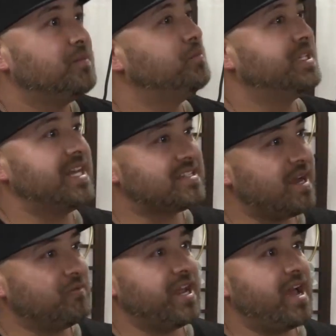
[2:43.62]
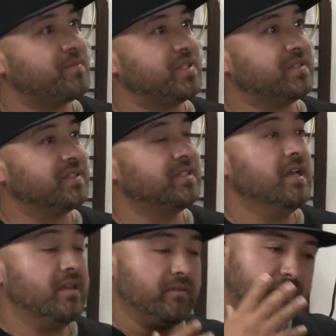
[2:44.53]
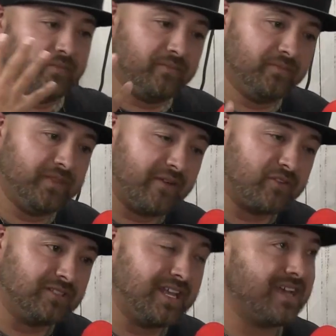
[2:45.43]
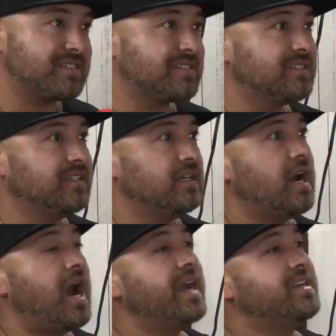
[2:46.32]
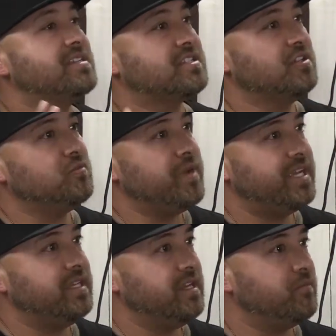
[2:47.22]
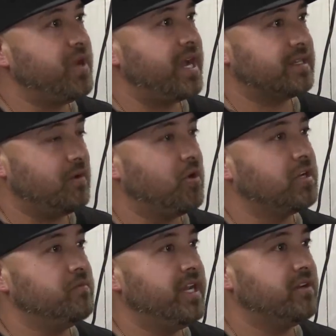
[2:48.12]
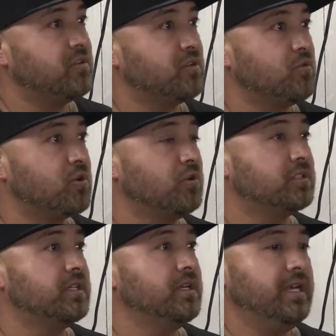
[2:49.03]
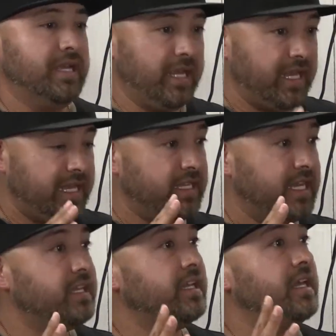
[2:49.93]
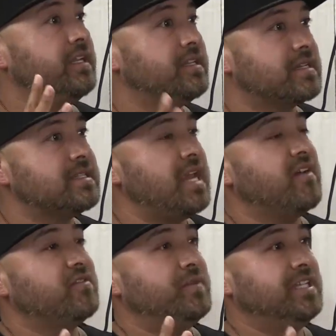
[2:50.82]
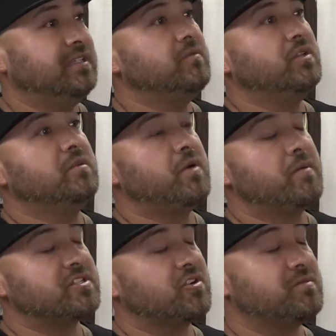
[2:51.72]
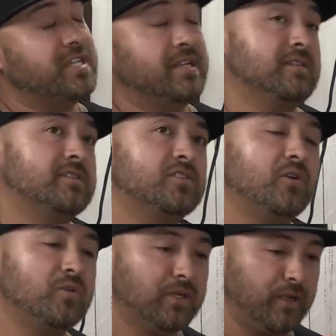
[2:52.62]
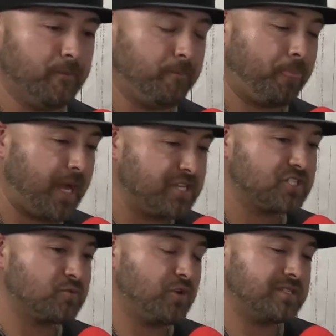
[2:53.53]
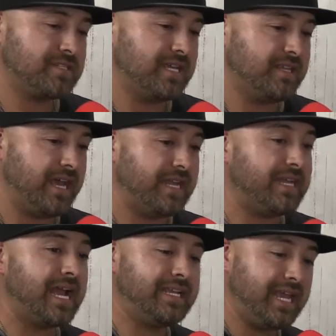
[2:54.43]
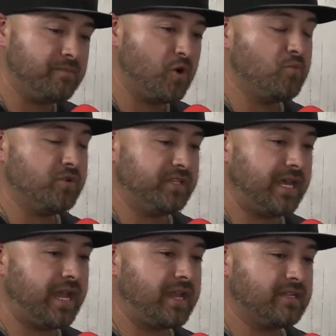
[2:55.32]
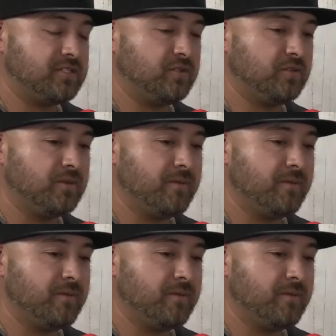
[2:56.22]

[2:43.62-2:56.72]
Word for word: But that's not what happened. Yeah. Nevertheless I can still You're make there. the impact I want to make on the world. Absolutely. And, and, and it doesn't have to be limited by my circumstances. So I just want to say that. And I came home with that attitude.